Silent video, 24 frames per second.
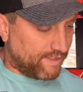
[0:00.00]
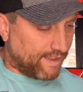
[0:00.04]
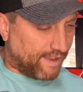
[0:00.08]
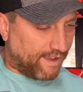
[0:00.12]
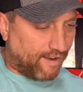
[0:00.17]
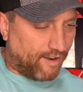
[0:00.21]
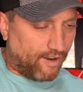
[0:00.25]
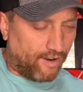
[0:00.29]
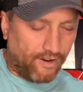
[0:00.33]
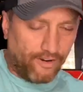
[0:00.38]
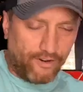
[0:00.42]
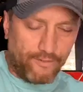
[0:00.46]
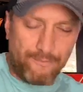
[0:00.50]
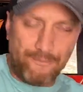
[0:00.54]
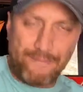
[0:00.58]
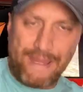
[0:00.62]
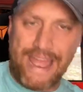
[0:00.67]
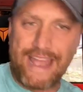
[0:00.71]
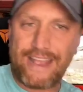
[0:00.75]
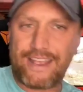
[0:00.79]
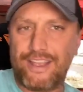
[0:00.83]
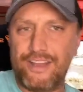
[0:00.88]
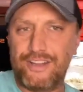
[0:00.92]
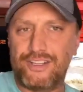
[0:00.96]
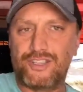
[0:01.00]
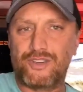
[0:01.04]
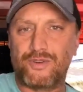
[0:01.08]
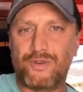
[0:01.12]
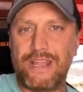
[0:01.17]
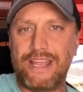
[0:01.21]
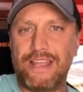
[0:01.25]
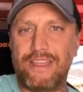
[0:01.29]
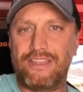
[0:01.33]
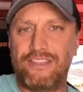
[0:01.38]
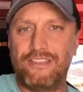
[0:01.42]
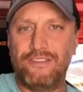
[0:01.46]

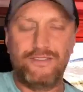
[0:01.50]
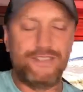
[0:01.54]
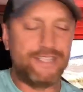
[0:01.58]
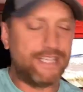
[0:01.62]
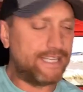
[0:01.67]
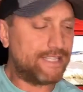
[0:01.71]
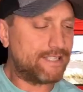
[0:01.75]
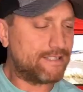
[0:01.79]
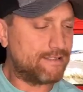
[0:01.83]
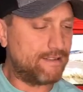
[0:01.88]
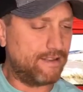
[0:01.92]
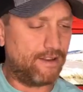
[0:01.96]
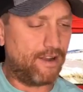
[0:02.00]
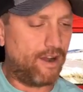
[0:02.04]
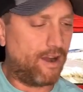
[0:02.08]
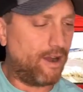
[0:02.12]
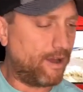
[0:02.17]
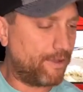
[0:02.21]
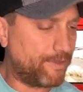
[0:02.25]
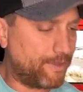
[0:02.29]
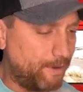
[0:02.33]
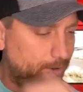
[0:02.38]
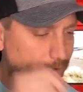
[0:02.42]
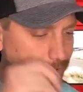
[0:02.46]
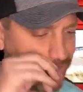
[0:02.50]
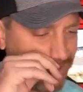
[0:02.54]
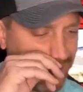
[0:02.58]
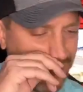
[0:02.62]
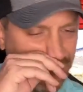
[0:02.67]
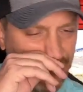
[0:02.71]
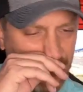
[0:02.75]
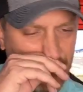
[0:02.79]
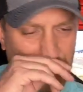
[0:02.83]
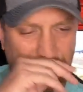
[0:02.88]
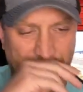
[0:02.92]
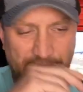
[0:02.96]
backcountry enthusiasts and authors and
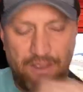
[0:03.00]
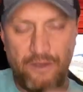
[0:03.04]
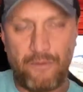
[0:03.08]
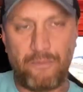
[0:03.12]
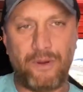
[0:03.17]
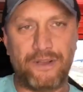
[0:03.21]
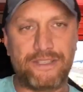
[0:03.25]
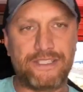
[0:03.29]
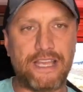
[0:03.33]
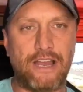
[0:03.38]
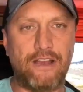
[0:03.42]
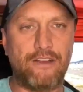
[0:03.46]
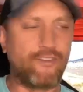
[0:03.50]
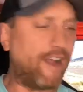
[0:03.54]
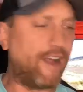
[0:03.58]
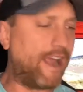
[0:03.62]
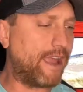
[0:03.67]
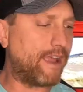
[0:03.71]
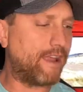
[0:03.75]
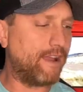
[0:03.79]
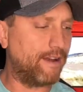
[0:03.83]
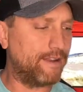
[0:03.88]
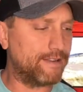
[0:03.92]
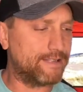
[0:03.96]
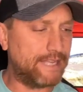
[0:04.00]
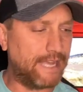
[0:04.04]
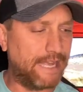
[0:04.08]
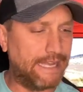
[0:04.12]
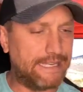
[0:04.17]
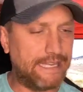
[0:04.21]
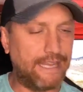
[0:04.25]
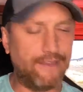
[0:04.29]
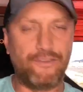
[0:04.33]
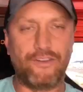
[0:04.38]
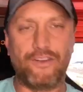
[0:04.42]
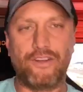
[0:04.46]
everybody who puts out great
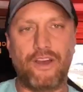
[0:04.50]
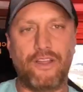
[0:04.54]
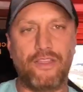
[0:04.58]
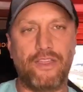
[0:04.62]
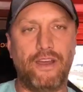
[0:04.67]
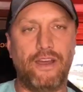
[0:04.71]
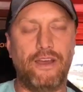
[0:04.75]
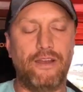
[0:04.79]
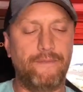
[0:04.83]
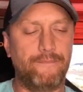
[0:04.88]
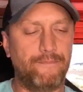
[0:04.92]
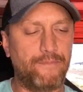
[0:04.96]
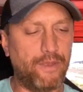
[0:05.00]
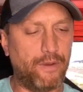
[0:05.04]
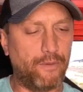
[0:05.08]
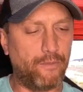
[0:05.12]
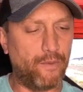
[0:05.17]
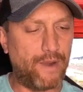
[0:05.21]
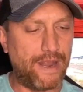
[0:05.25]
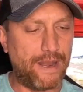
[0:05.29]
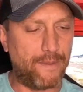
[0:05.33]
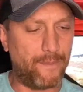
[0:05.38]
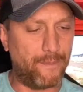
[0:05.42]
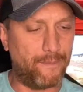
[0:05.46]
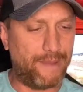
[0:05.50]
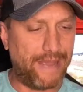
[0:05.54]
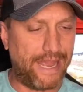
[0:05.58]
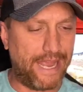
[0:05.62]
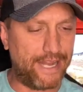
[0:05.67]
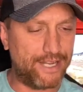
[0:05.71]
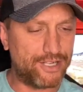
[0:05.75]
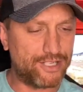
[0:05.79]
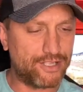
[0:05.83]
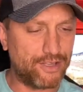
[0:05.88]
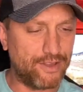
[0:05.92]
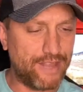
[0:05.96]
content, even on the written
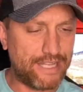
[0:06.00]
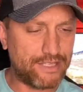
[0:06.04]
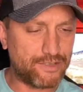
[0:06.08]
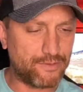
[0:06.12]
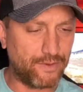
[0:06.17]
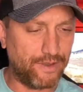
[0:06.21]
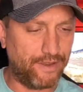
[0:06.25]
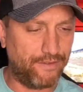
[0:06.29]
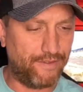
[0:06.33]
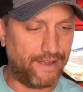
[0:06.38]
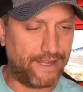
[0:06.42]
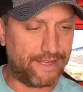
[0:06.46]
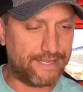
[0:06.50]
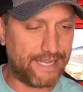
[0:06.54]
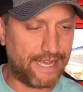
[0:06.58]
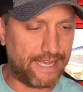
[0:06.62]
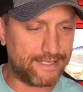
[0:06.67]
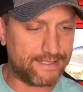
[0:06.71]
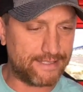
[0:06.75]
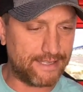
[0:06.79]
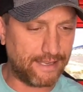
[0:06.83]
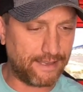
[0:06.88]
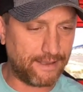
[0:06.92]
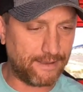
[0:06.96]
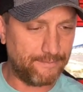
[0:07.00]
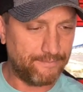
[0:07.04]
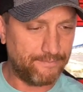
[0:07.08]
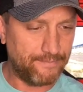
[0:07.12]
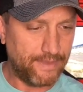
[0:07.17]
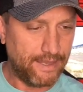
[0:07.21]
page. So that's really fantastic.